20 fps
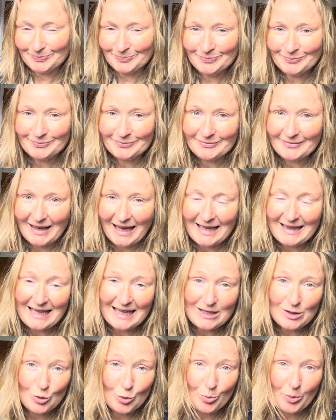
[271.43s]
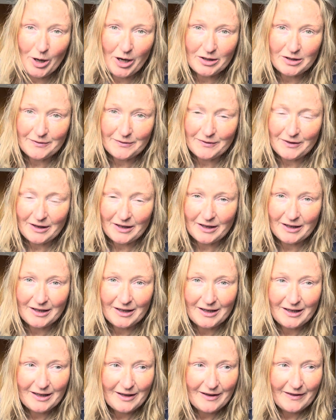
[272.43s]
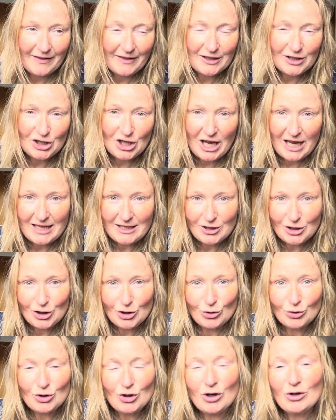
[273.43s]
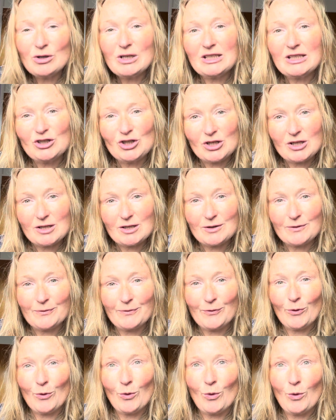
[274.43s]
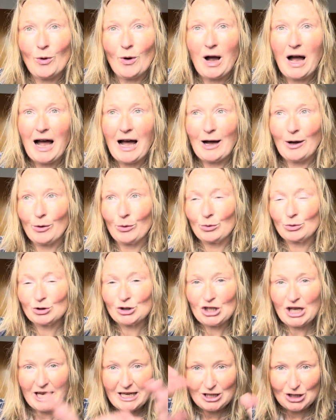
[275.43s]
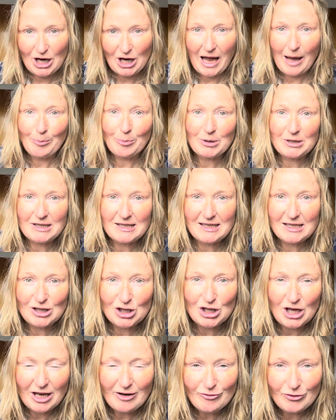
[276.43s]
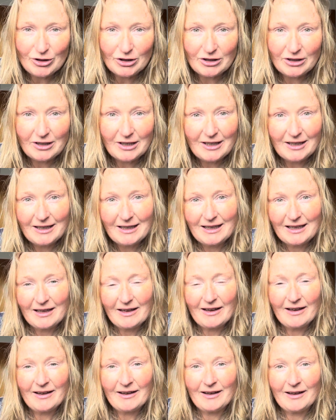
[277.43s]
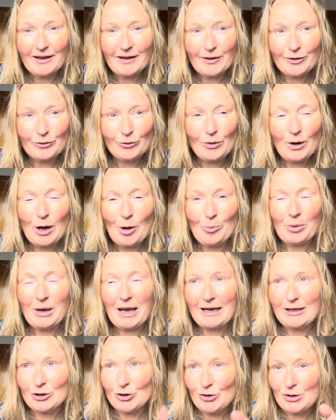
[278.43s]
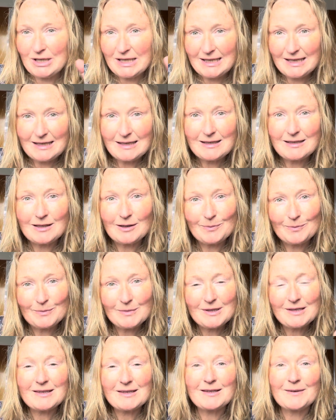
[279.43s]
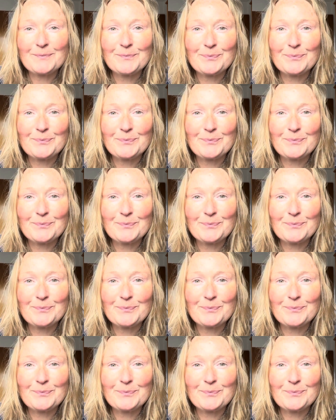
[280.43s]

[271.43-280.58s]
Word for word: and that's all part of the, the change, not only just for how change happens in general uh, throughout planetary systems,